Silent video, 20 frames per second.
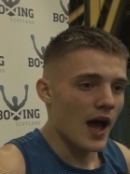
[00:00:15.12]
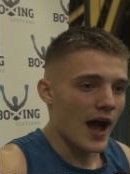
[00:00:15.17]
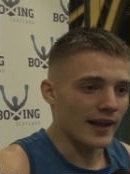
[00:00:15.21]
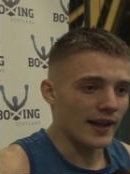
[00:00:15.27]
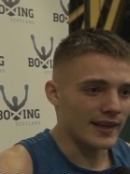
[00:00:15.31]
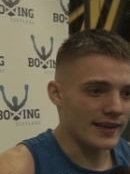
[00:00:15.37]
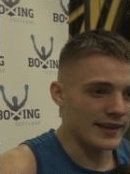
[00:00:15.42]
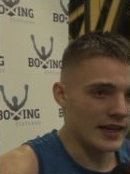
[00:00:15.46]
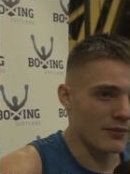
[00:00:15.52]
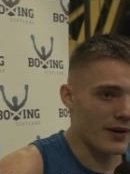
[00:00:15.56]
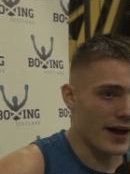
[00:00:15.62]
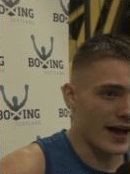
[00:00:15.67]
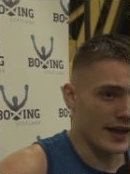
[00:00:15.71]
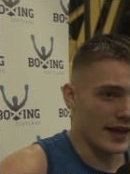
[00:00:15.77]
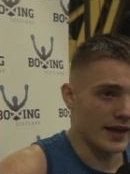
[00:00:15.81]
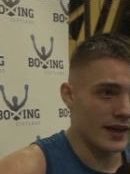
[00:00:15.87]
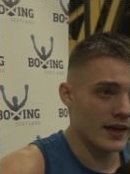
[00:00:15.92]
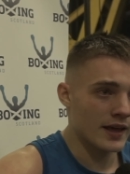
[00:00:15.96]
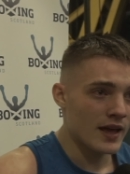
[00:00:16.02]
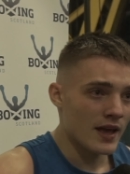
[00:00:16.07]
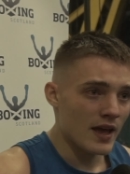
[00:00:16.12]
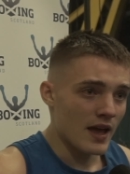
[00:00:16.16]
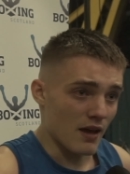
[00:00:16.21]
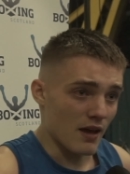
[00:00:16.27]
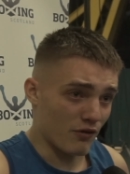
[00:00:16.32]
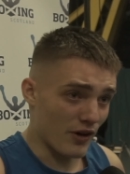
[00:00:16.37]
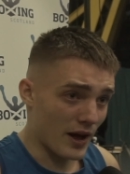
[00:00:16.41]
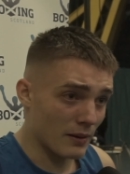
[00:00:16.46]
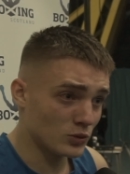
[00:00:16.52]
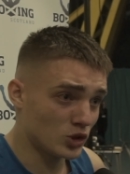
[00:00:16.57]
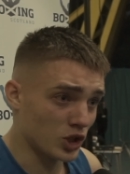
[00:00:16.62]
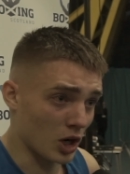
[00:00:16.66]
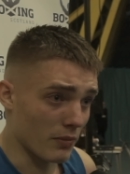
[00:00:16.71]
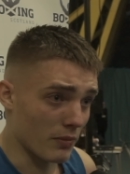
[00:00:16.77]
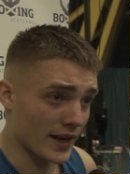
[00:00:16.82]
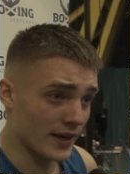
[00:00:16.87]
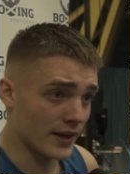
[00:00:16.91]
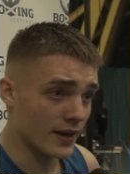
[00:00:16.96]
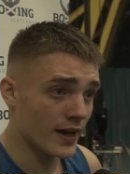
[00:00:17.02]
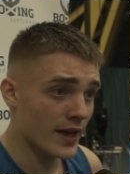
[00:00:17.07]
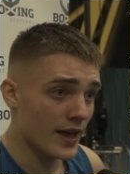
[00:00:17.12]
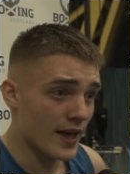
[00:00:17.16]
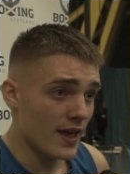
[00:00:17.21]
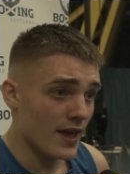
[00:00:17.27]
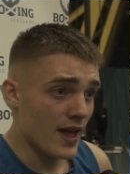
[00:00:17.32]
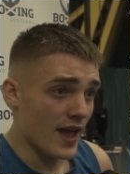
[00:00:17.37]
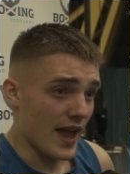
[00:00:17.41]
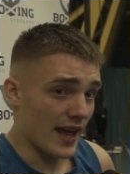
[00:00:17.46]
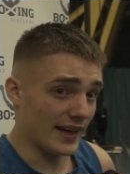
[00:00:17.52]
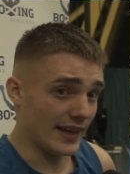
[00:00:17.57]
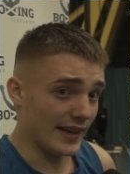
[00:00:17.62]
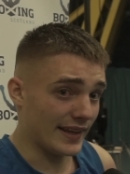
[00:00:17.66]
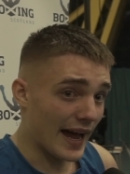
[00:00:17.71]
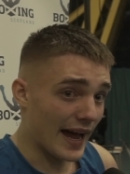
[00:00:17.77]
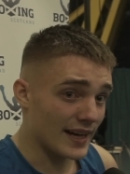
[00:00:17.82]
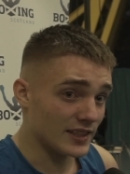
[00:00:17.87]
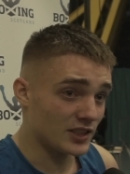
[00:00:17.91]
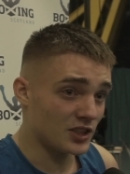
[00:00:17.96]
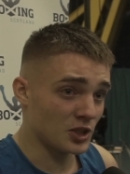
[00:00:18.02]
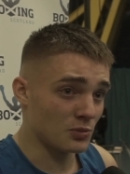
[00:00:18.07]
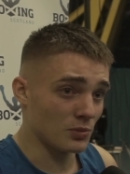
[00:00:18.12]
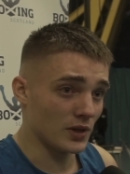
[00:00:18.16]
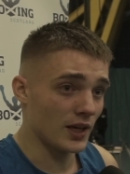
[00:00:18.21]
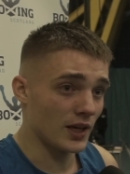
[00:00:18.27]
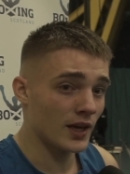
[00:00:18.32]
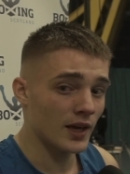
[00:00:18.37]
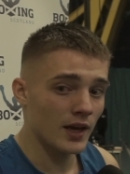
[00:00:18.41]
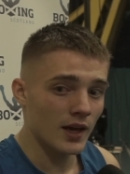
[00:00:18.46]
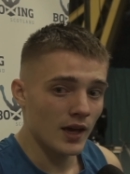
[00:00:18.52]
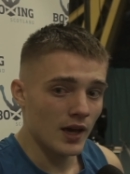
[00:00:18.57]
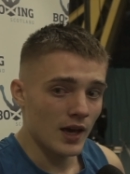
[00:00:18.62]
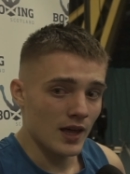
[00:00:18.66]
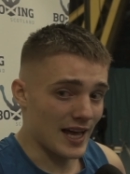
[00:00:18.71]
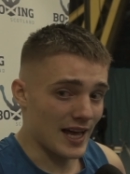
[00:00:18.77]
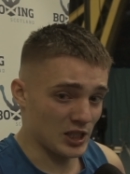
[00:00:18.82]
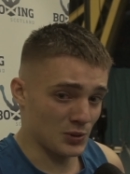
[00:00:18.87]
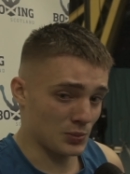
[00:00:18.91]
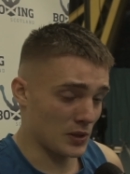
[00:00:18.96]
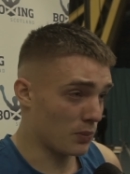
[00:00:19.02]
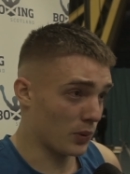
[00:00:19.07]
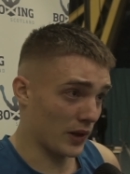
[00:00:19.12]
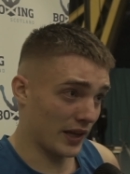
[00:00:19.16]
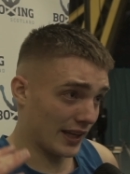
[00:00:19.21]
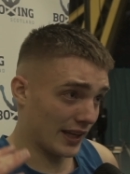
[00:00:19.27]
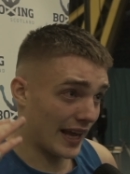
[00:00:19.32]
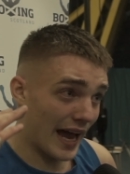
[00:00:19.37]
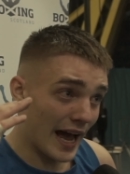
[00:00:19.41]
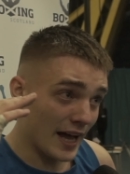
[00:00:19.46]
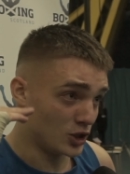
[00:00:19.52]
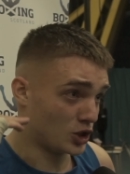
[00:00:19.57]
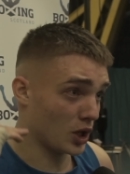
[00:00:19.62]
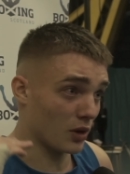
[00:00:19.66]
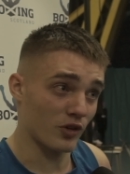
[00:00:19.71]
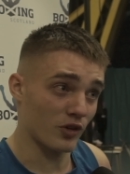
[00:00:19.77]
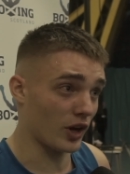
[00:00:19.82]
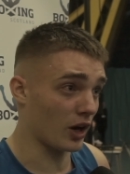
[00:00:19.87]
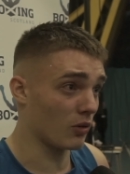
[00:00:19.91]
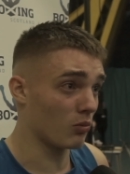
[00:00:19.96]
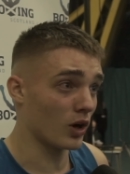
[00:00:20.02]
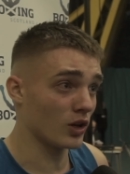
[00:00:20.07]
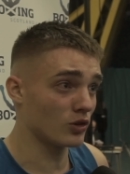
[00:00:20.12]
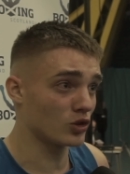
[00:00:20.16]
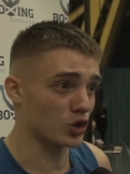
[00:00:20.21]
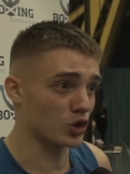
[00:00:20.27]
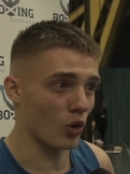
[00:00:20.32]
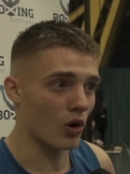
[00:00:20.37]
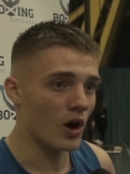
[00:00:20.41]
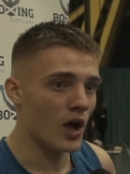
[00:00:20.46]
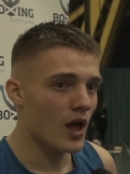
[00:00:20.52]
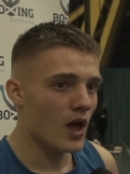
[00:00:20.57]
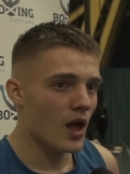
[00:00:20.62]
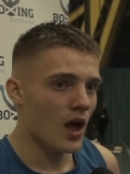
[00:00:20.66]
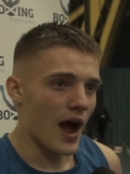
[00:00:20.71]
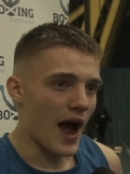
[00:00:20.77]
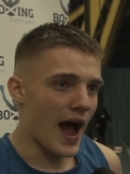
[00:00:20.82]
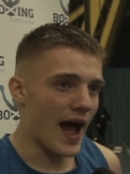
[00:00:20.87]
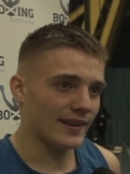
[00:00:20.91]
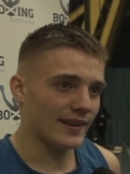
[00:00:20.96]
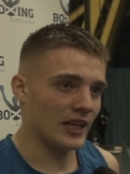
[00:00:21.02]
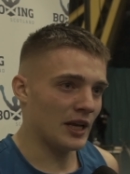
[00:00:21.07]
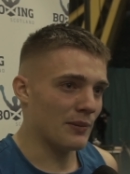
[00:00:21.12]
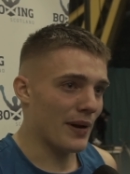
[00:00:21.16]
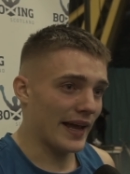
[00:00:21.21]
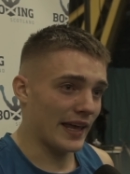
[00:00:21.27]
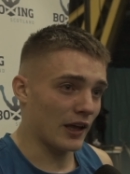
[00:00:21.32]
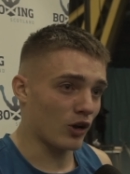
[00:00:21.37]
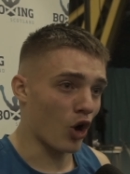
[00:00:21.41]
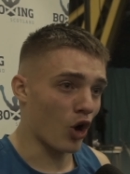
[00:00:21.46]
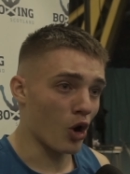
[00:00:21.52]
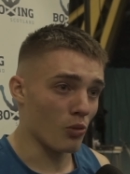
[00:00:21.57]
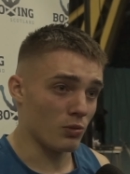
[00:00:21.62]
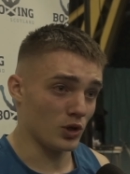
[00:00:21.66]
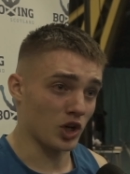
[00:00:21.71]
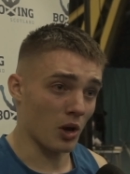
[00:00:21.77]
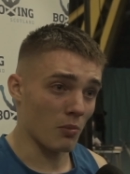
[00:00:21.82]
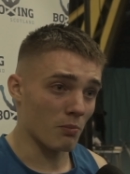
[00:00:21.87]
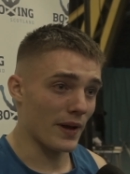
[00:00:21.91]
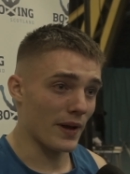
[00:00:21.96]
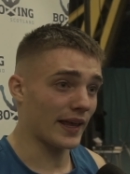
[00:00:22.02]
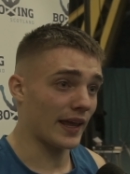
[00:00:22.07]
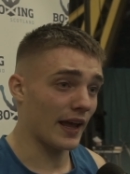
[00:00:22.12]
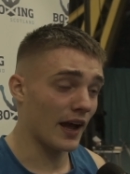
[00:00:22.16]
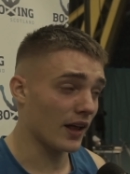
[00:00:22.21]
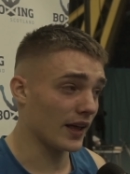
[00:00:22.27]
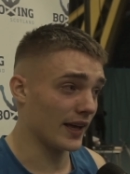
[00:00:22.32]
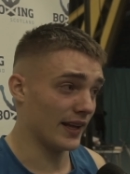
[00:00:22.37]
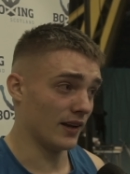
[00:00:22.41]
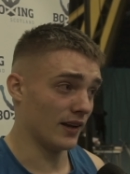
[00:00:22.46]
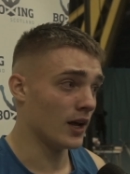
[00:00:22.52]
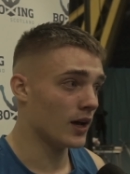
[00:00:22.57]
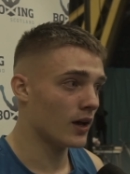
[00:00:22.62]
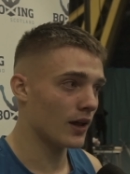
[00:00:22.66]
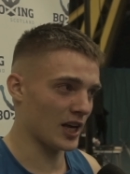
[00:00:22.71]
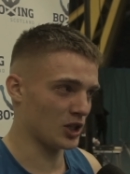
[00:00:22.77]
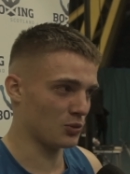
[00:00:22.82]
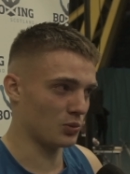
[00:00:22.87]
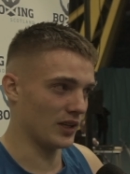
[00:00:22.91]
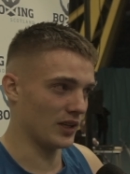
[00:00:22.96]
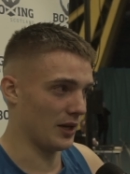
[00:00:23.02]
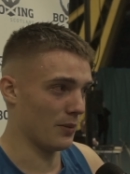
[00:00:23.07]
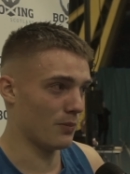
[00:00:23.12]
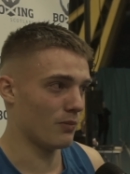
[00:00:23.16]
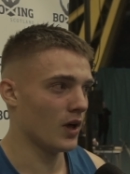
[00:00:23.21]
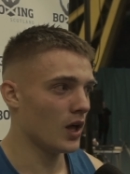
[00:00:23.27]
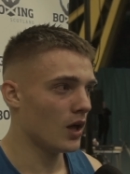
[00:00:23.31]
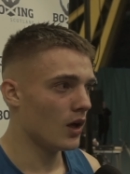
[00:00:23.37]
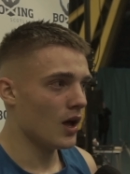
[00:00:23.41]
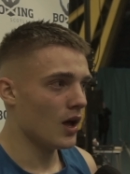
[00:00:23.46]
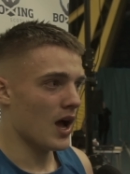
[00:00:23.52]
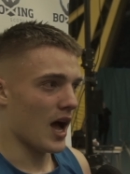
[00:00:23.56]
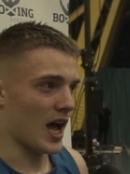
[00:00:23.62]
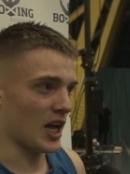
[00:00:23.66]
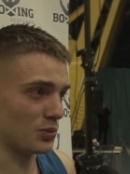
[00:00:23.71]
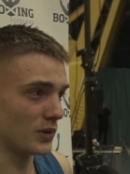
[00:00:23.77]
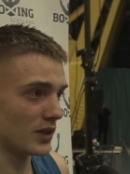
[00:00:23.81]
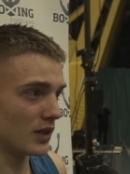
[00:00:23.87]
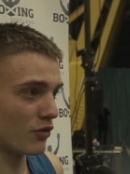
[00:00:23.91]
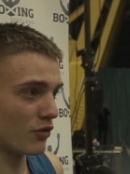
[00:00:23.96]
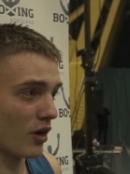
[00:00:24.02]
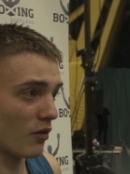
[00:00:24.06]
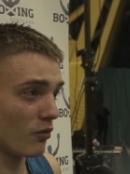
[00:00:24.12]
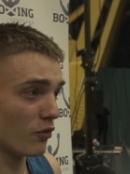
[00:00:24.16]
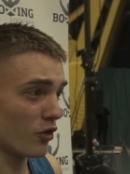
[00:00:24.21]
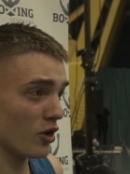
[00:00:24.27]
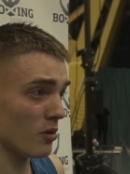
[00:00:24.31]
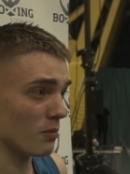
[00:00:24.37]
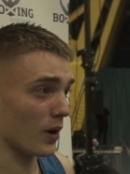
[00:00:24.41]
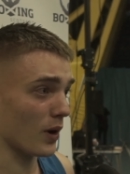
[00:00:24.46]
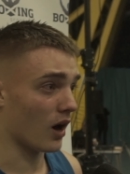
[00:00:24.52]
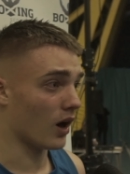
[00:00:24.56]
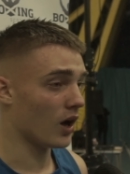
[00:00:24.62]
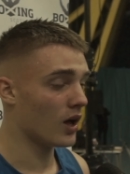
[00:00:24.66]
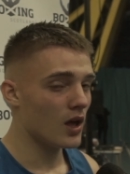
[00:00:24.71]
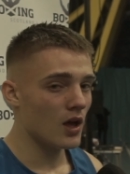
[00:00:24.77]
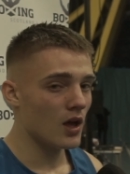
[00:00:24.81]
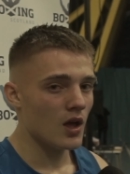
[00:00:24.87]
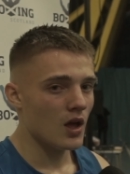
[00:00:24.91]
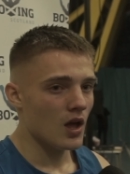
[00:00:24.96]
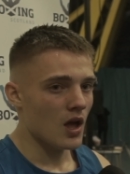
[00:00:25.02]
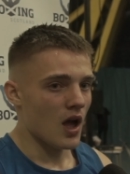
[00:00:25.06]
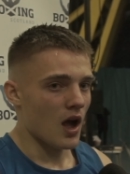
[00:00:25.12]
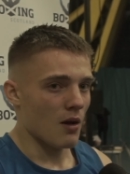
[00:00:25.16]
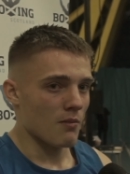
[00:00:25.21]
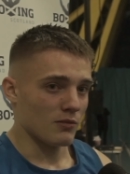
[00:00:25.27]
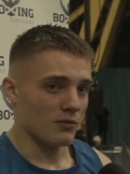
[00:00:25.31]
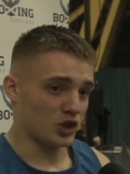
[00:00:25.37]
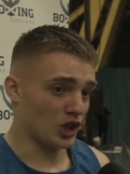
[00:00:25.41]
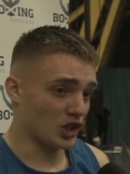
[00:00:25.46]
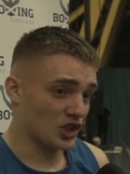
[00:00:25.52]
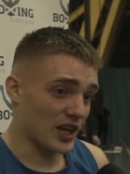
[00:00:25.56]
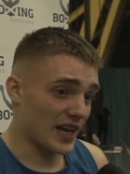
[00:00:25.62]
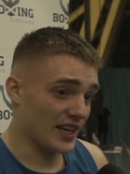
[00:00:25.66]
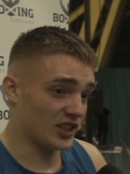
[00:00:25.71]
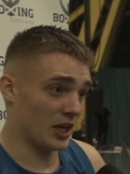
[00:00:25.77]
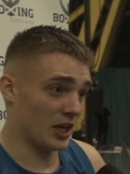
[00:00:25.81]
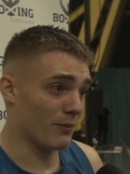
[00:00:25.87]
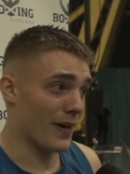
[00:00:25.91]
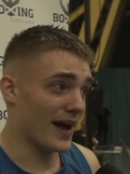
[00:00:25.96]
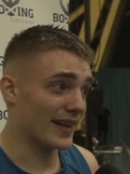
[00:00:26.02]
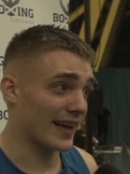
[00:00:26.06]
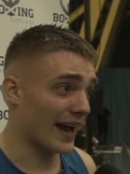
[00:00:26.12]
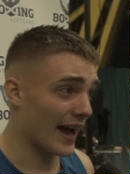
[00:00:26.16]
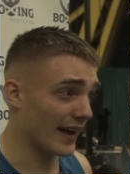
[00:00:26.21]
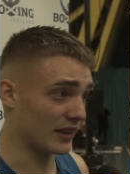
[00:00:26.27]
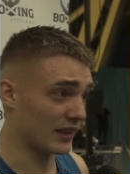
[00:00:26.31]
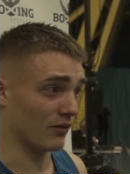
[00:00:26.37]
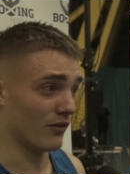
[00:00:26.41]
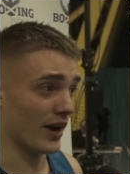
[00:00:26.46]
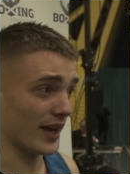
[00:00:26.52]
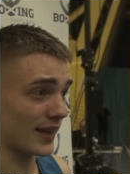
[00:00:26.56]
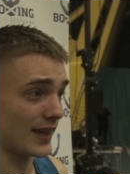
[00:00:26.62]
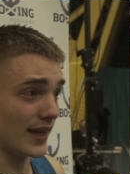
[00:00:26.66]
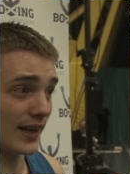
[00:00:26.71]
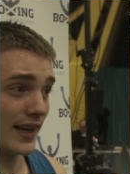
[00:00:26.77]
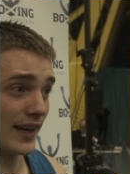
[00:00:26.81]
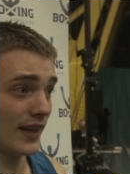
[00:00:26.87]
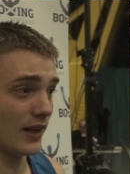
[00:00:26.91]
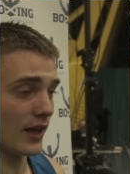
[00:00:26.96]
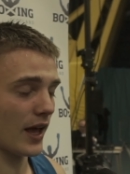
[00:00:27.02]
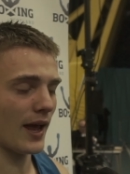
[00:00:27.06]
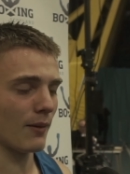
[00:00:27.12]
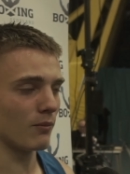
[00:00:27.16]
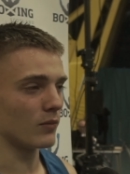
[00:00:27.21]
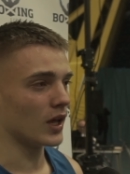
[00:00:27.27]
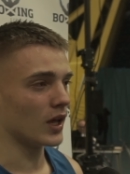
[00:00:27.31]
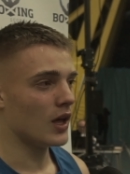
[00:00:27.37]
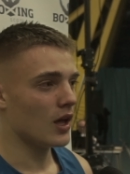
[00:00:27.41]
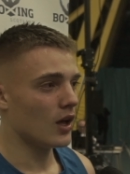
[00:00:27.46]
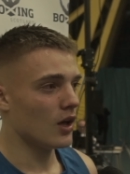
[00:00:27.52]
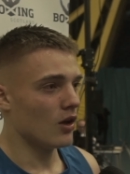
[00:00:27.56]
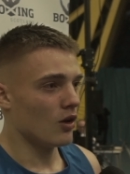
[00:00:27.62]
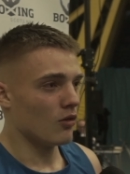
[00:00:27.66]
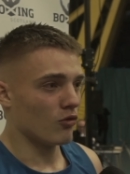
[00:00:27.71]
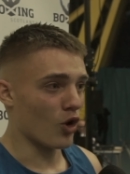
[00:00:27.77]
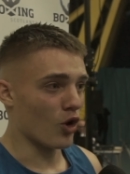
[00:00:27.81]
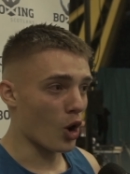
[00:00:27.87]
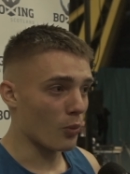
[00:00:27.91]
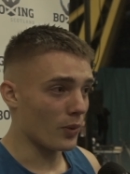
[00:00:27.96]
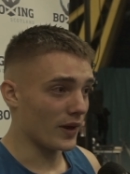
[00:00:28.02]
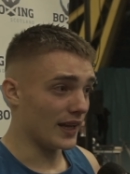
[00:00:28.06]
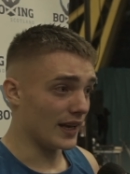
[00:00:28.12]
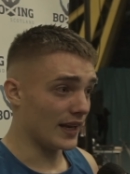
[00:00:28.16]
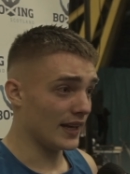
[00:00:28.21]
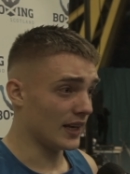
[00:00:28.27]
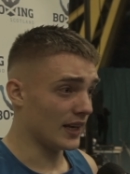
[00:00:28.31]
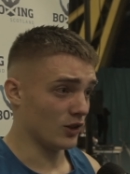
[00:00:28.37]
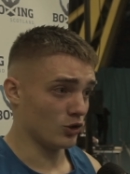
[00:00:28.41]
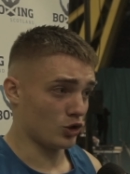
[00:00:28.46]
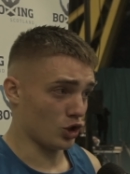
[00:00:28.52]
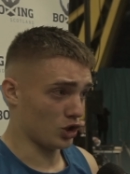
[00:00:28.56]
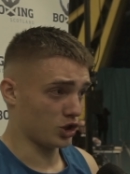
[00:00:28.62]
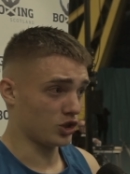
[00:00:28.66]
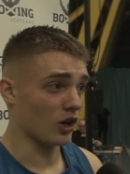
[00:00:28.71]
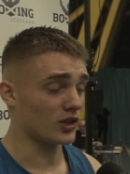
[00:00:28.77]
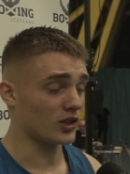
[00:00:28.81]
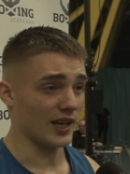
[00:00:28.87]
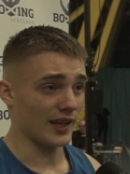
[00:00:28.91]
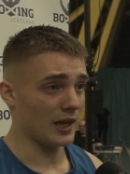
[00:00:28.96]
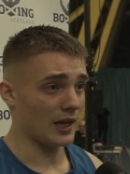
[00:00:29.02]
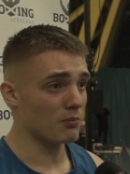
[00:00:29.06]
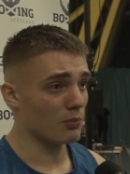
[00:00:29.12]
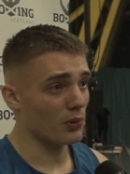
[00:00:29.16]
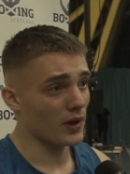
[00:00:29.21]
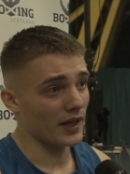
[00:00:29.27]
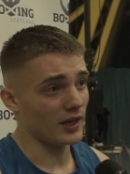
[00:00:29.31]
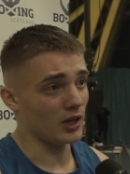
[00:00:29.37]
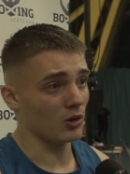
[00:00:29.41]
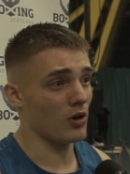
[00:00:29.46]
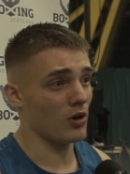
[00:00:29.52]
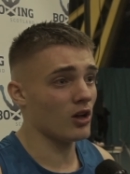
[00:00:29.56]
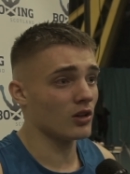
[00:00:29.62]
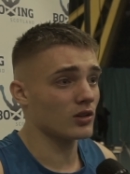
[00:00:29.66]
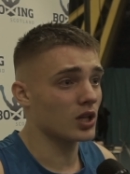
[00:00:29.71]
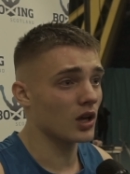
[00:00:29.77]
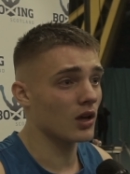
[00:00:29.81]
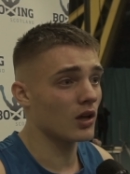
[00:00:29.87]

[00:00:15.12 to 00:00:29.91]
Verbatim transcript: I didn't want If I'm jumping and he catches me, that's me playing catch up for round one. So I didn't know I get caught with something big early and that's me in the that's me in the front foot. But just like I said, my dad and Ricky and e, um, Robbie and Ian, and just stuck to the game plan that worked